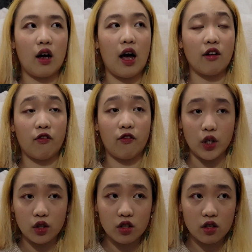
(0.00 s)
at
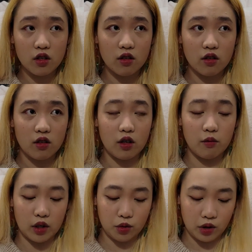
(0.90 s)
first in
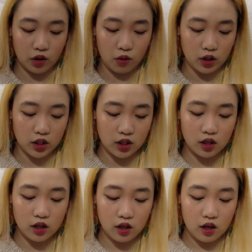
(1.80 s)
my sweater
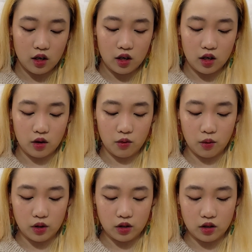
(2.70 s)
quantity, it
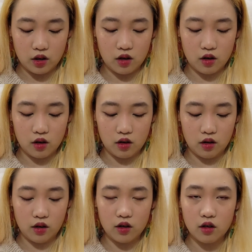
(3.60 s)
was a
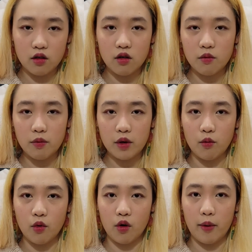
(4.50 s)
little bit
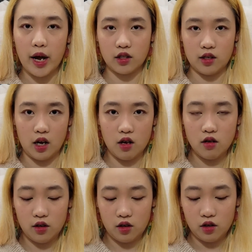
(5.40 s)
more pastel,
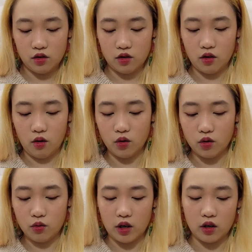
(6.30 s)
so the whole
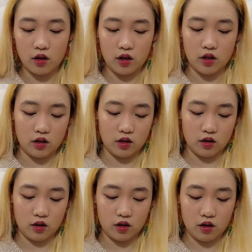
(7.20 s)
sweater is
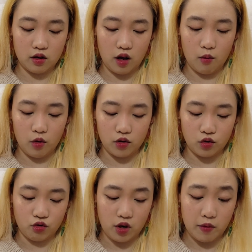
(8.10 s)
a lot more
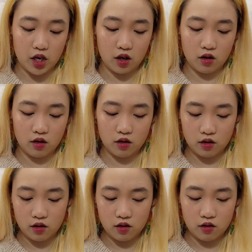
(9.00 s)
dreamy.
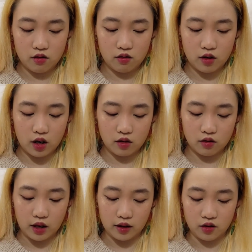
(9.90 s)
Not
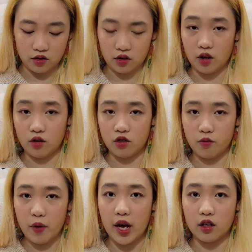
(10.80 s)
that this color is
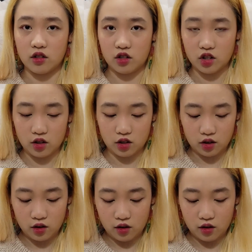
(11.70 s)
bad, it's just